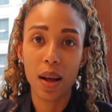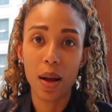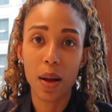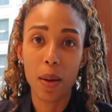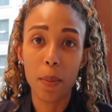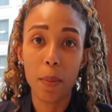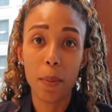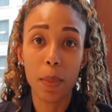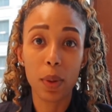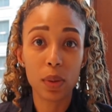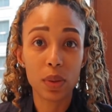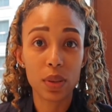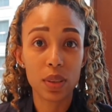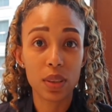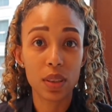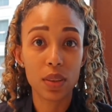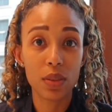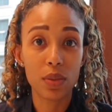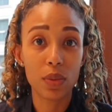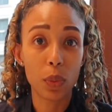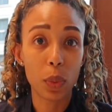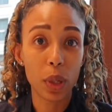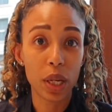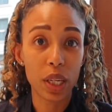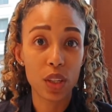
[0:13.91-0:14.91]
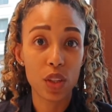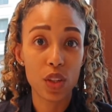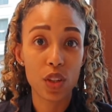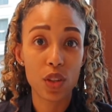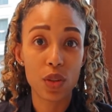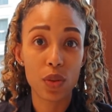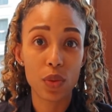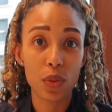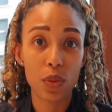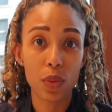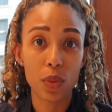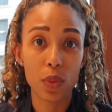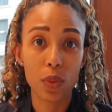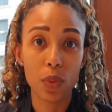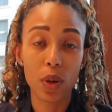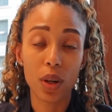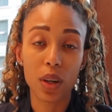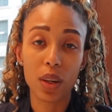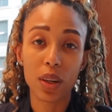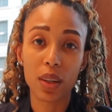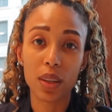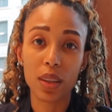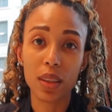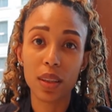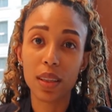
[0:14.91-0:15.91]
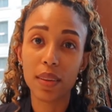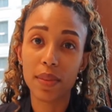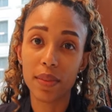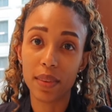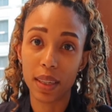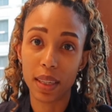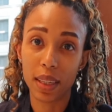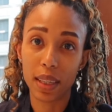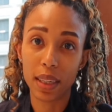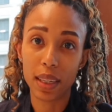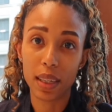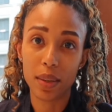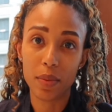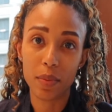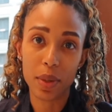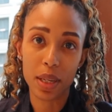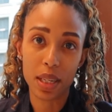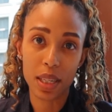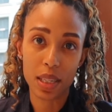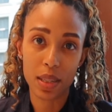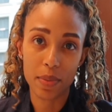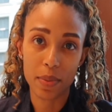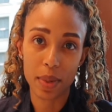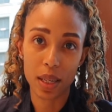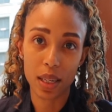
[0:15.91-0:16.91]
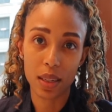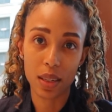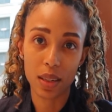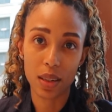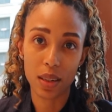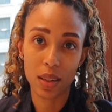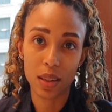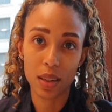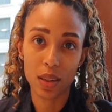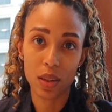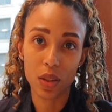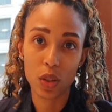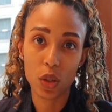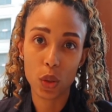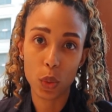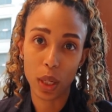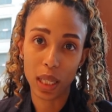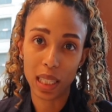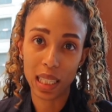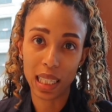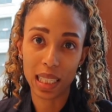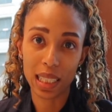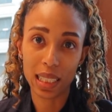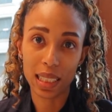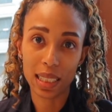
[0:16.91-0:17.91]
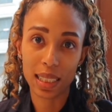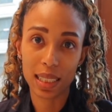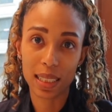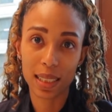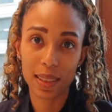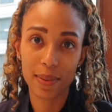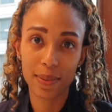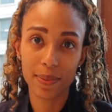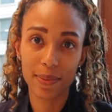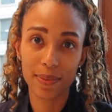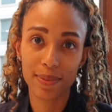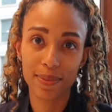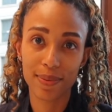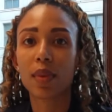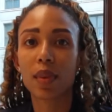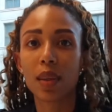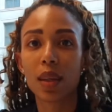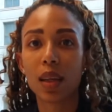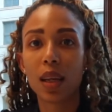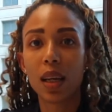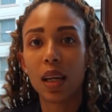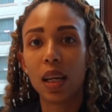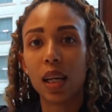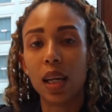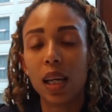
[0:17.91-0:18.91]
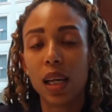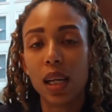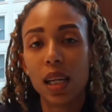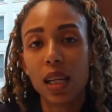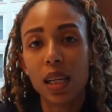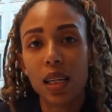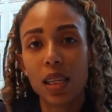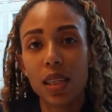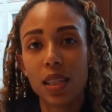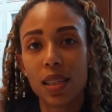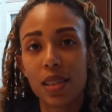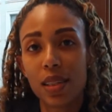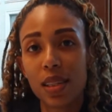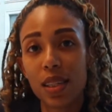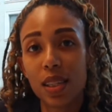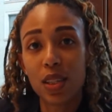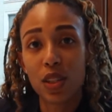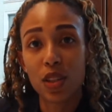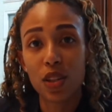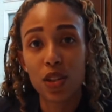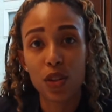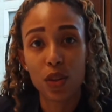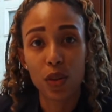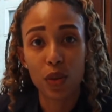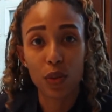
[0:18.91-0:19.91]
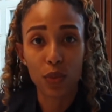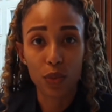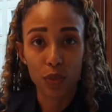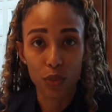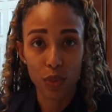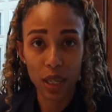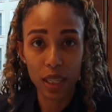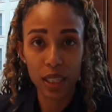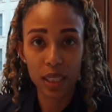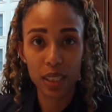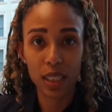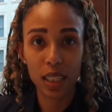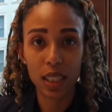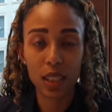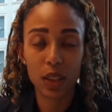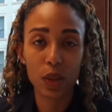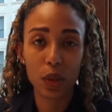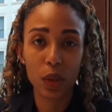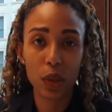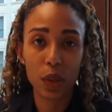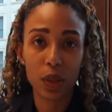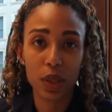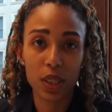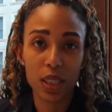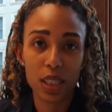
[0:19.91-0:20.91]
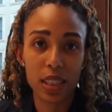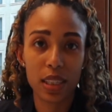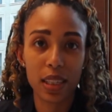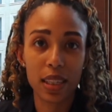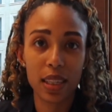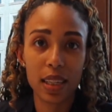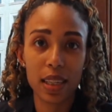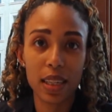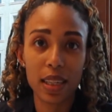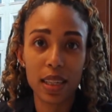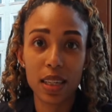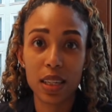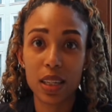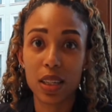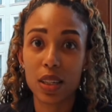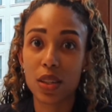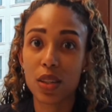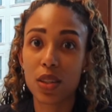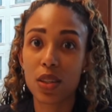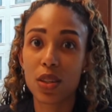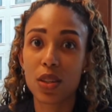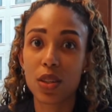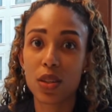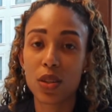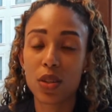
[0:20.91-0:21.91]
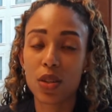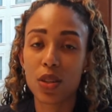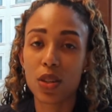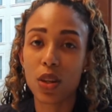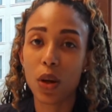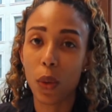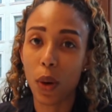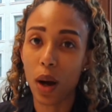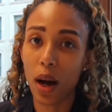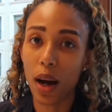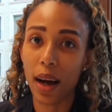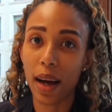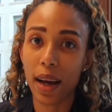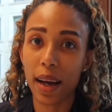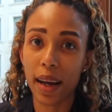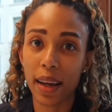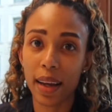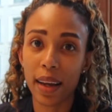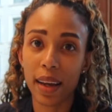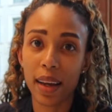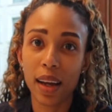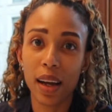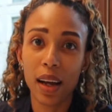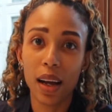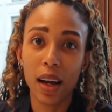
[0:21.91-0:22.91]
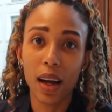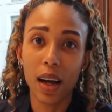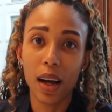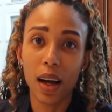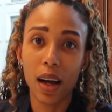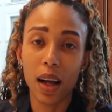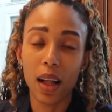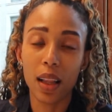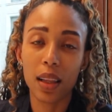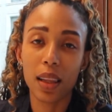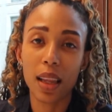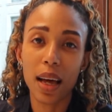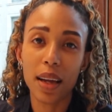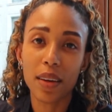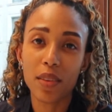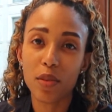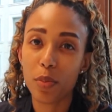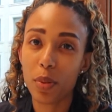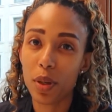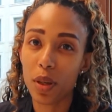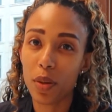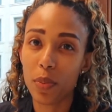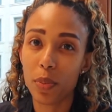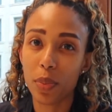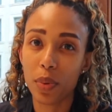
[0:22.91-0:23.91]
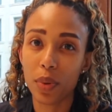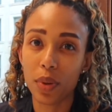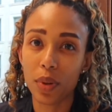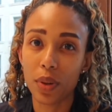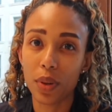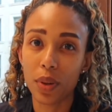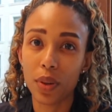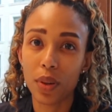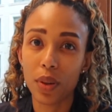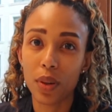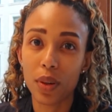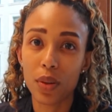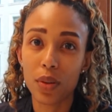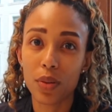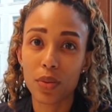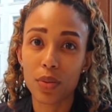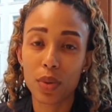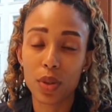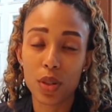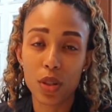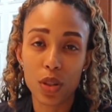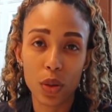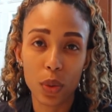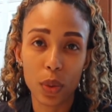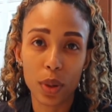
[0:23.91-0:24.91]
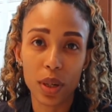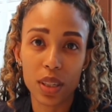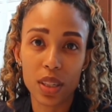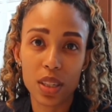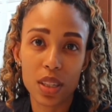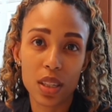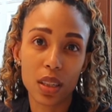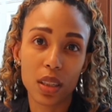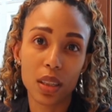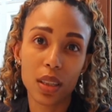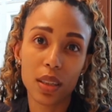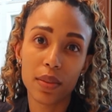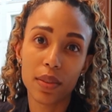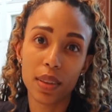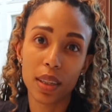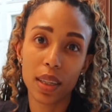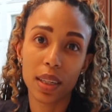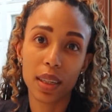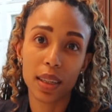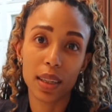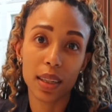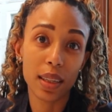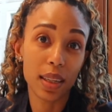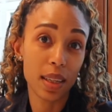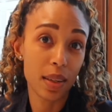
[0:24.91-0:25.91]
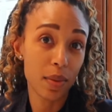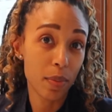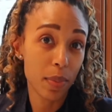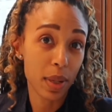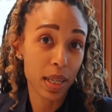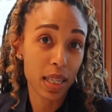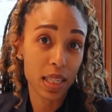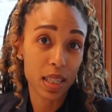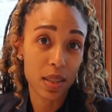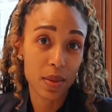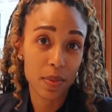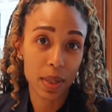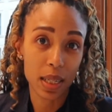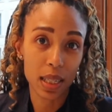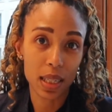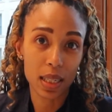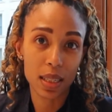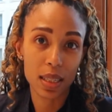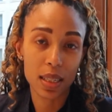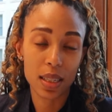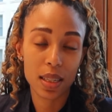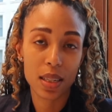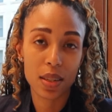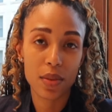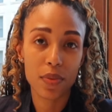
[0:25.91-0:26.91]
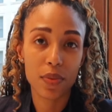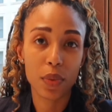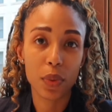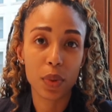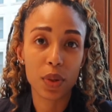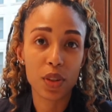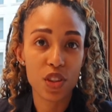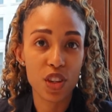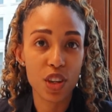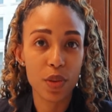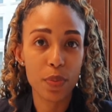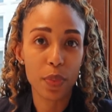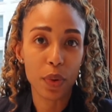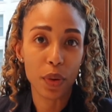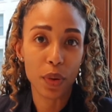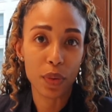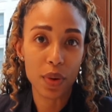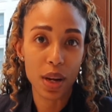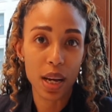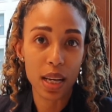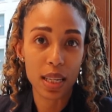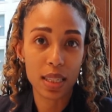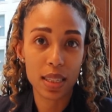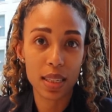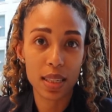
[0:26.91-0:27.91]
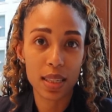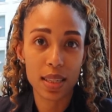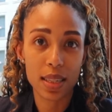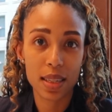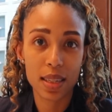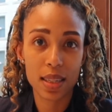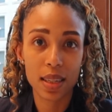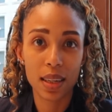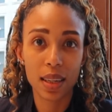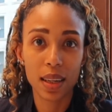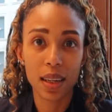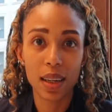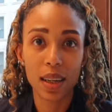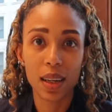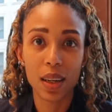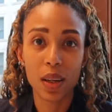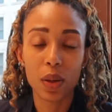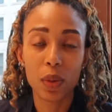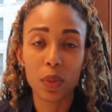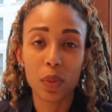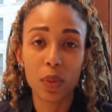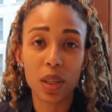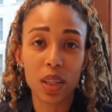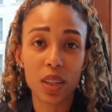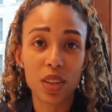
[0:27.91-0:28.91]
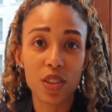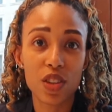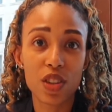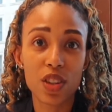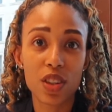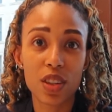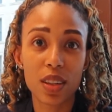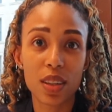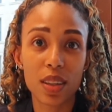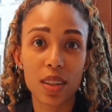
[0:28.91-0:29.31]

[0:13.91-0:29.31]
most of which were living in basement dwellings. Since rent in New York City is so high, a lot of people resort to living in basements for cheaper rents, which,